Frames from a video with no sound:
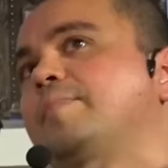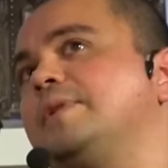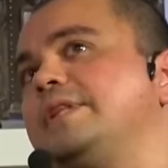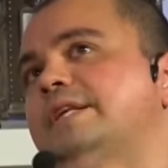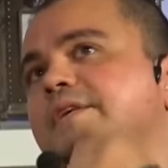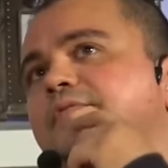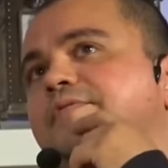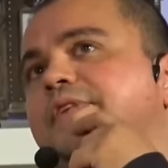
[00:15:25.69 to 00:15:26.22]

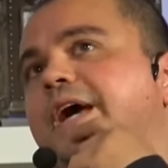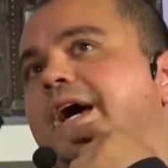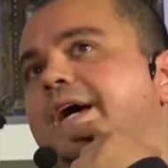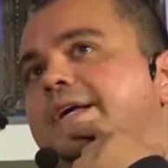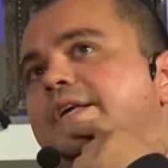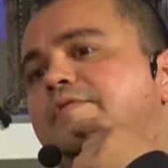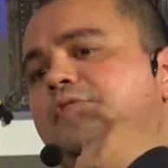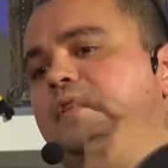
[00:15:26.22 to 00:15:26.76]
believe
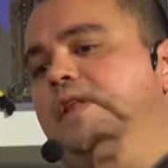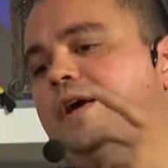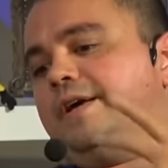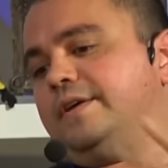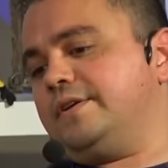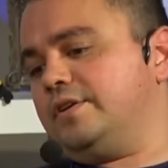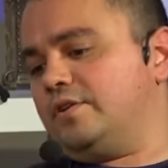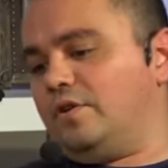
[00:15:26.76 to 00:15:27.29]
that even
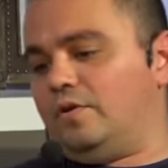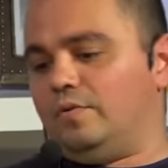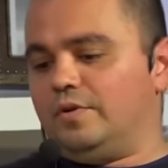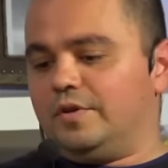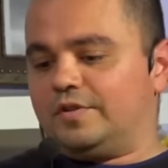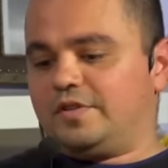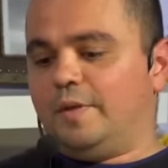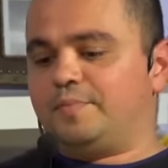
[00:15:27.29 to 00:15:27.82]
like you know
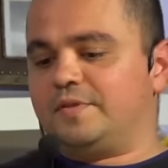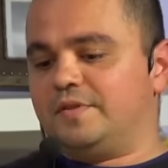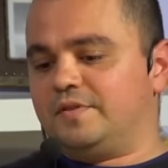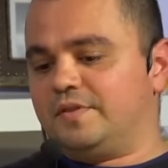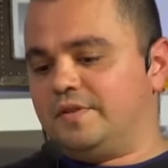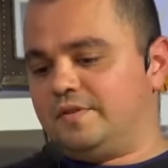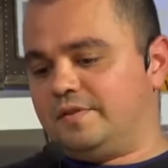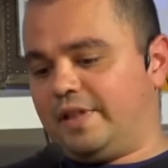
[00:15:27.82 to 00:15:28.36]

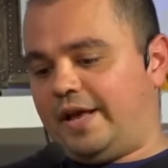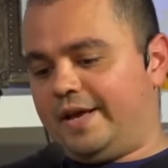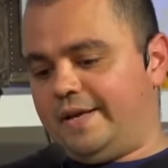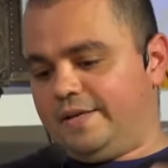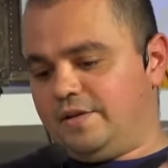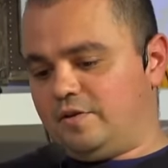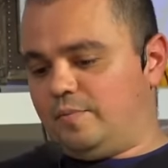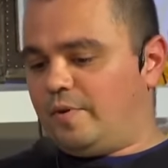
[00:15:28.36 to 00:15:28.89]
substances
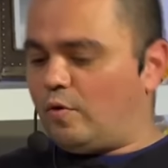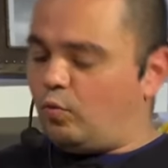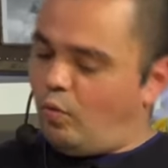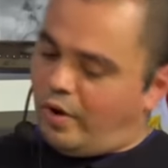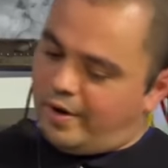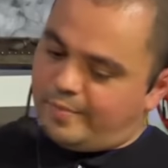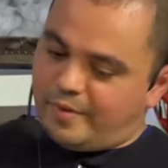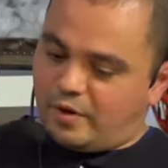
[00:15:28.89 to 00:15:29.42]
like you know
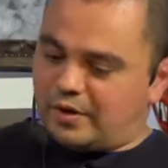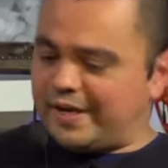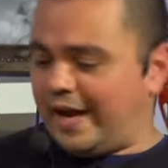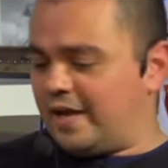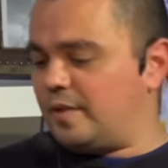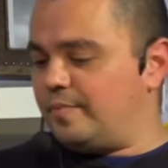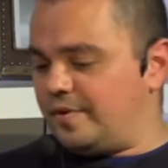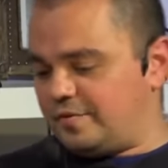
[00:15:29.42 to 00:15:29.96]
marijuana, mar-
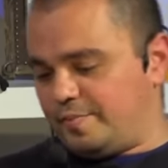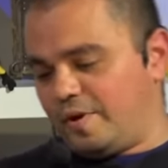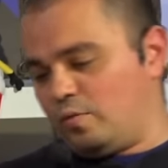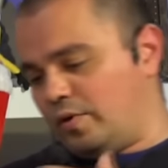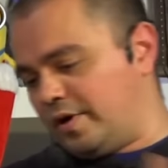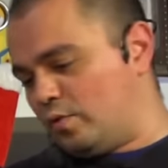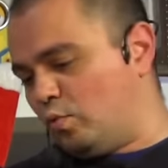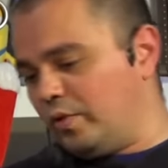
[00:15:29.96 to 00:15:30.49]
cannabis,
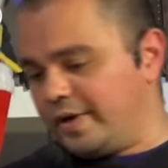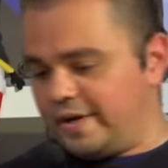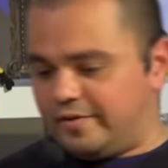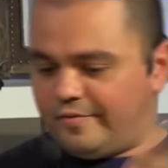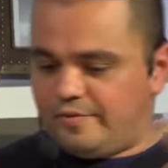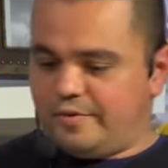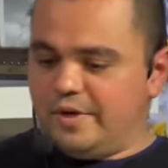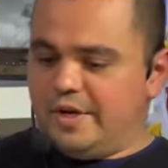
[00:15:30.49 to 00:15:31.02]
marijuana,
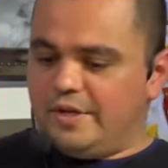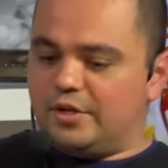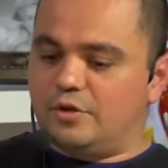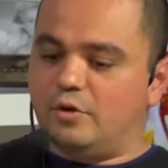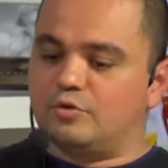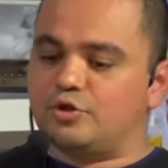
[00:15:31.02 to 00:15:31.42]
whatever you know,